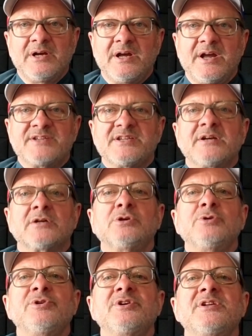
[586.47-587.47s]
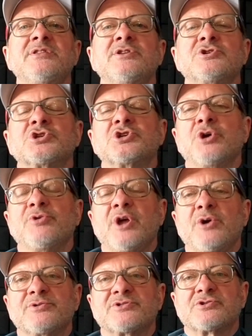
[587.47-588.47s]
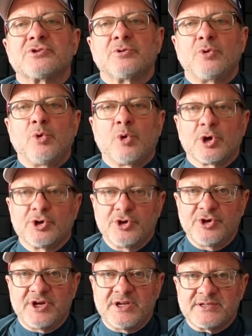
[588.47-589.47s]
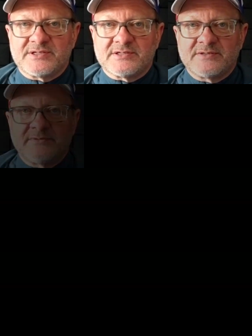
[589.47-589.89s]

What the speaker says: is included in the show notes or goodies.